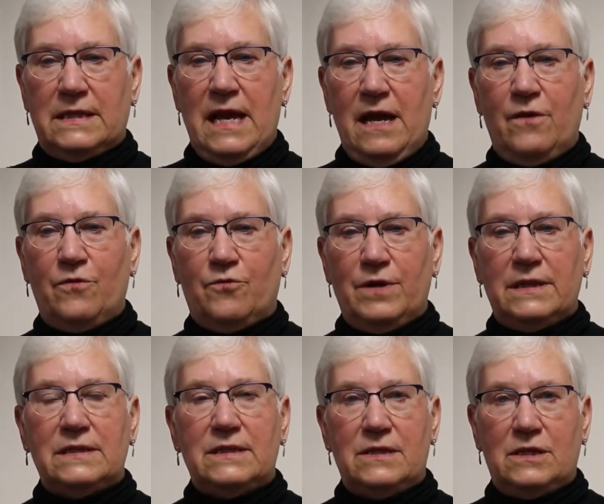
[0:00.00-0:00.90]

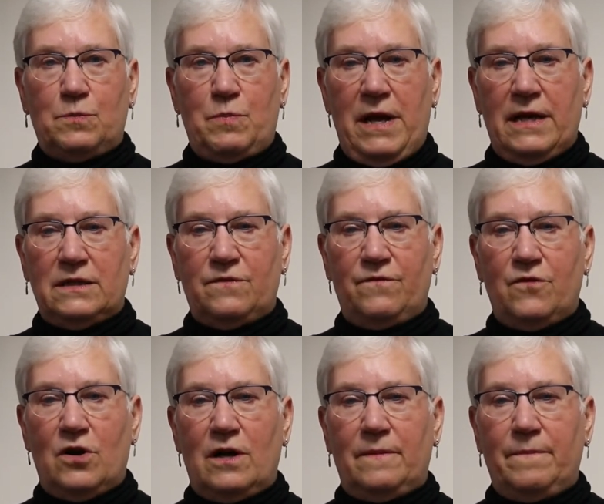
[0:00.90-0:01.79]
gatherings this past
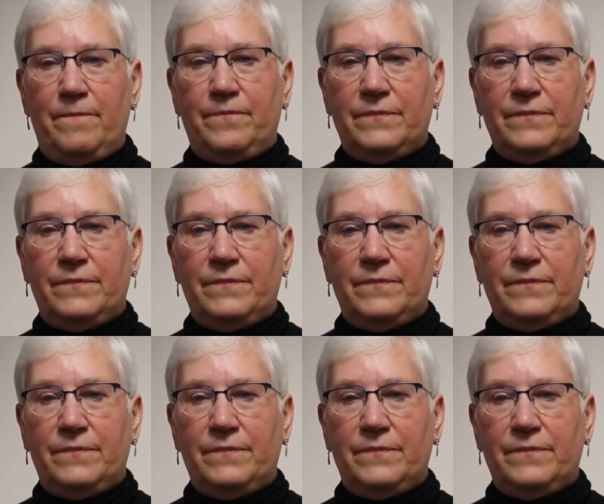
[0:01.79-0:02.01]
fall.